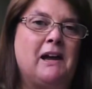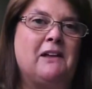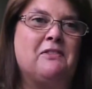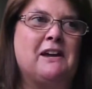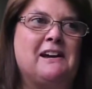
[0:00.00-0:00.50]

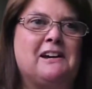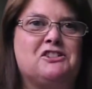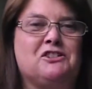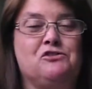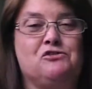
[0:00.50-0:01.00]
And that
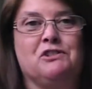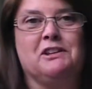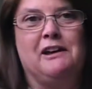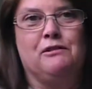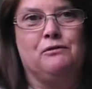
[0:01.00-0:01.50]
actually is really
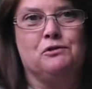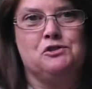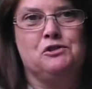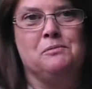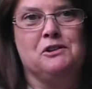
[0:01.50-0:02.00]
helpful too,